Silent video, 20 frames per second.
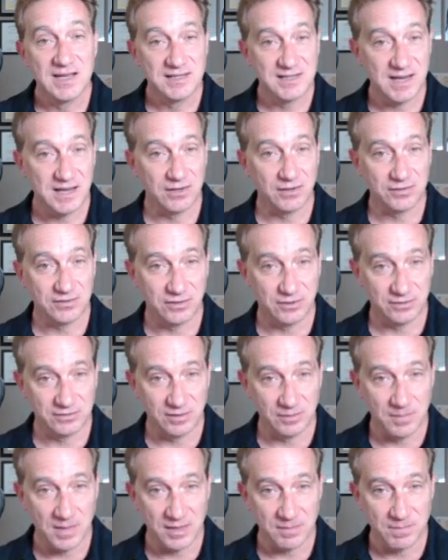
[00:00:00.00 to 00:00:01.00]
Taylor
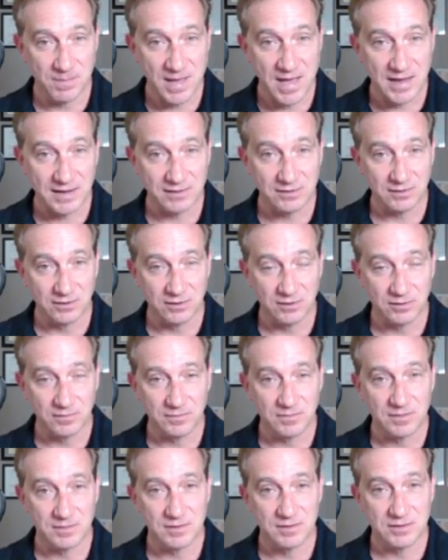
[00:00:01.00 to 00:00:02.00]
series is a
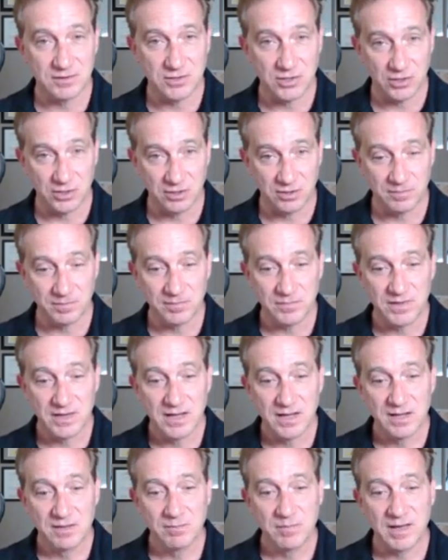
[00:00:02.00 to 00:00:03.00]
mathematical term,
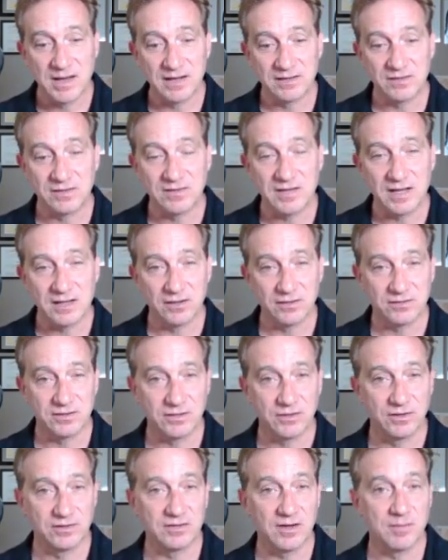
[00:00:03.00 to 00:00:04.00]
but it's a Taylor
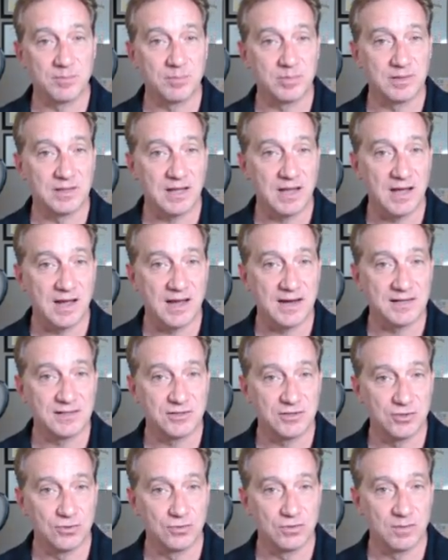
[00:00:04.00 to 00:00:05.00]
series
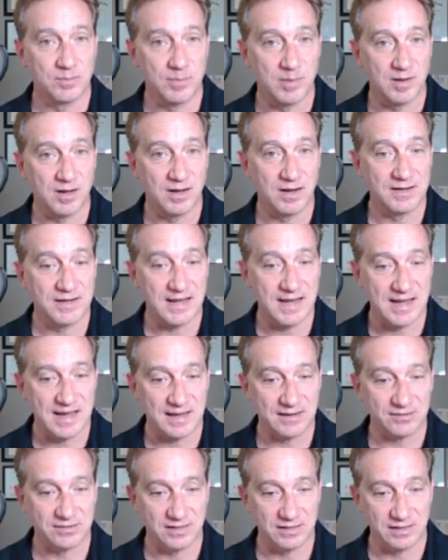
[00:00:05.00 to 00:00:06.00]
applied to the bond
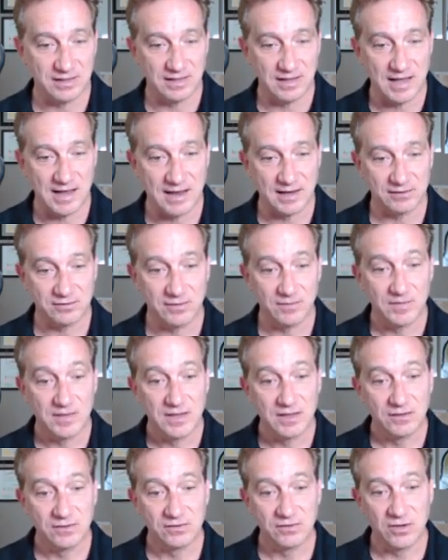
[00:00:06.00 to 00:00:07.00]
asset class.
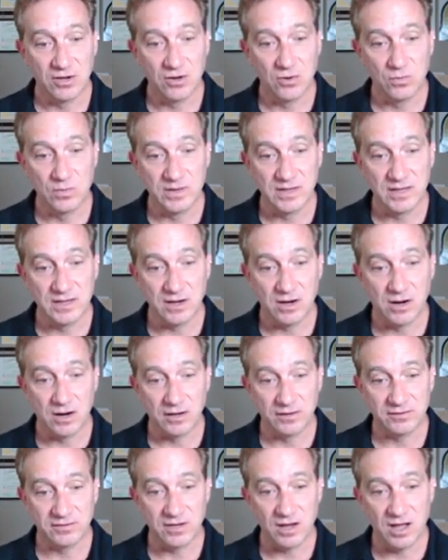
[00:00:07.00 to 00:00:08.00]
So we
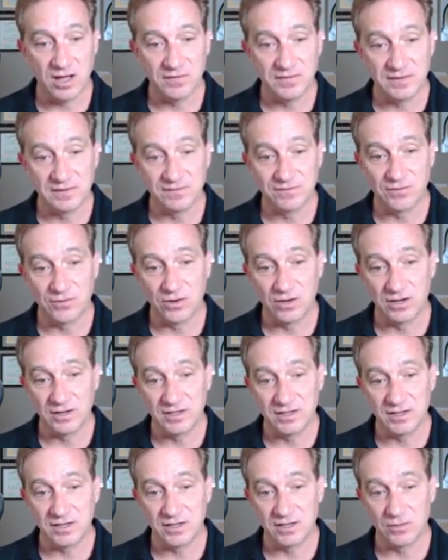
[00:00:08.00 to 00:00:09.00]
are solving for
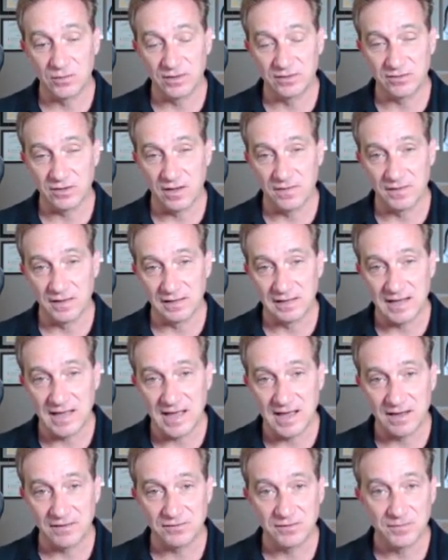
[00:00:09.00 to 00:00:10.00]
here what's on the
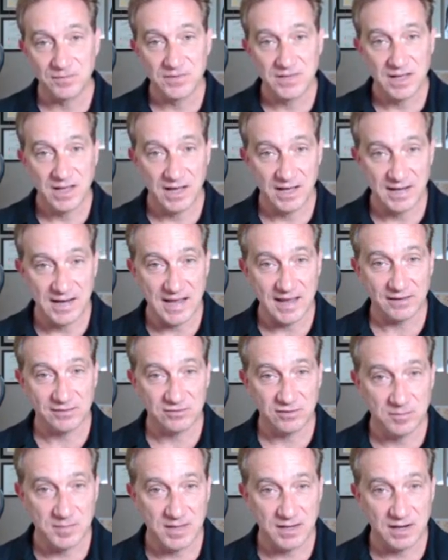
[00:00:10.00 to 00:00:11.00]
left, an
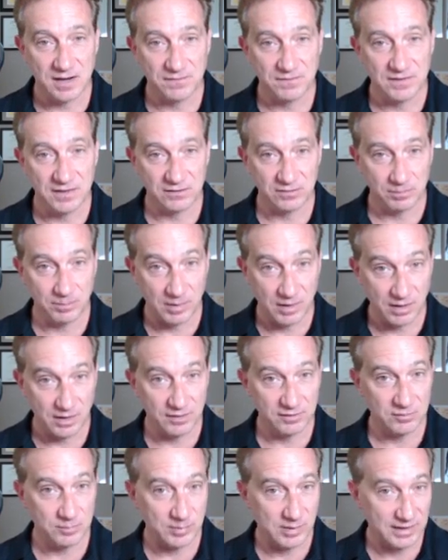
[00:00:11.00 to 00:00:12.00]
estimate of this
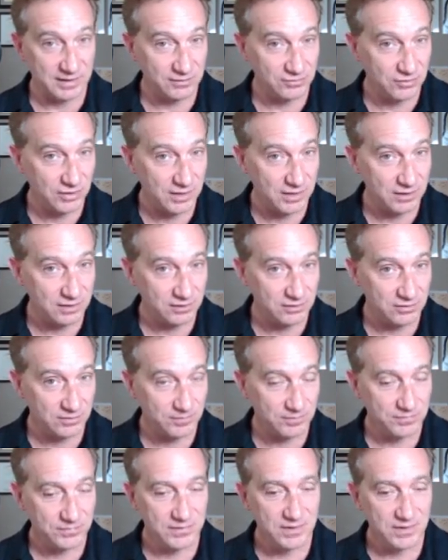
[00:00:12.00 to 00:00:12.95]
bond's price change,